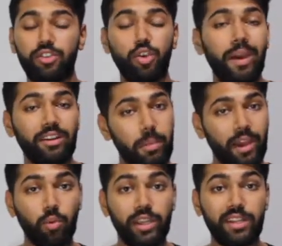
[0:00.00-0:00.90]
2
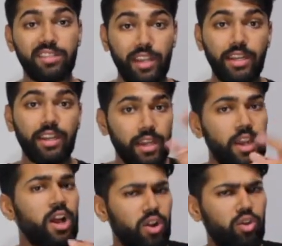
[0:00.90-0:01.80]
back-to-back wickets, and
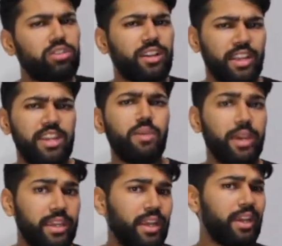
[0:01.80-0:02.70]
looked like India
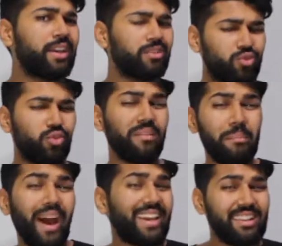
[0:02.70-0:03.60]
were getting sort of
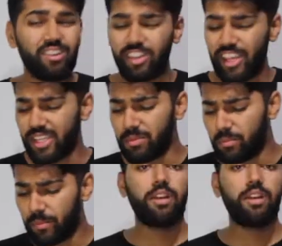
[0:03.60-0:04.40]
back into the game.